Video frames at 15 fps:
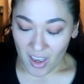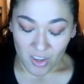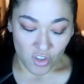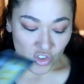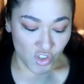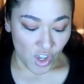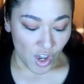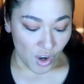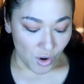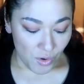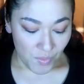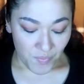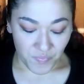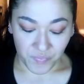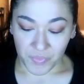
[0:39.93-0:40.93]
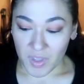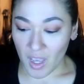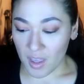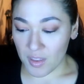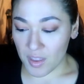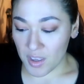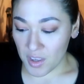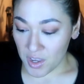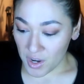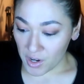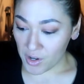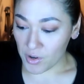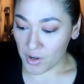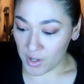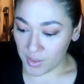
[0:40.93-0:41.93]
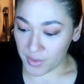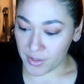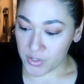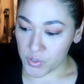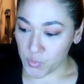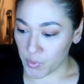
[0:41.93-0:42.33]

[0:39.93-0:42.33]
So the year on this